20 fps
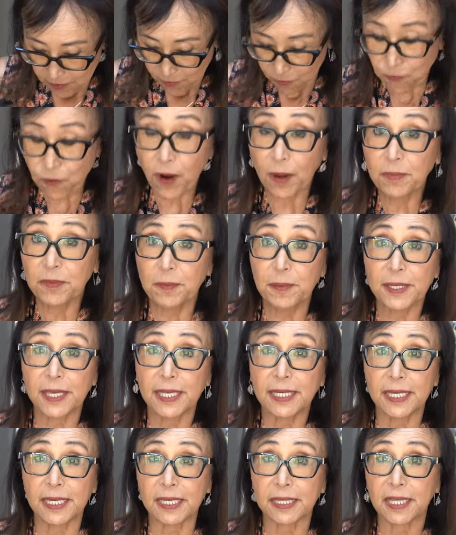From the
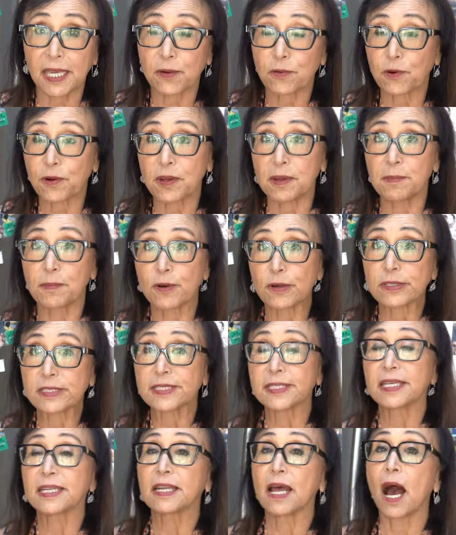beginning, they were
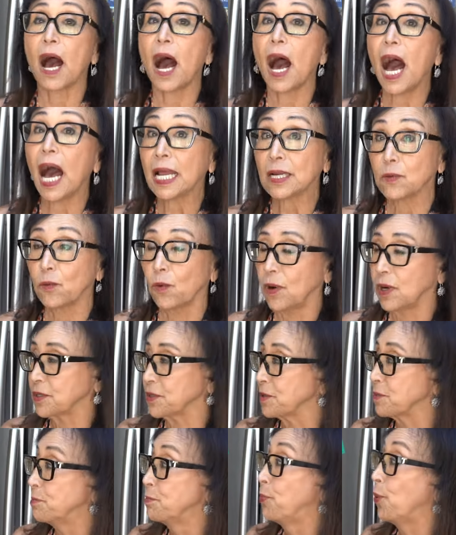immersed in hot
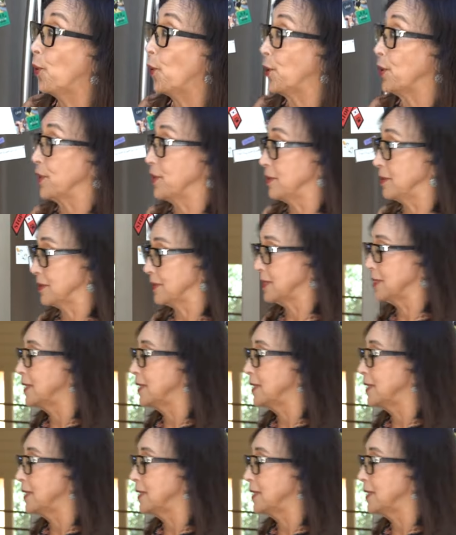water, boiled.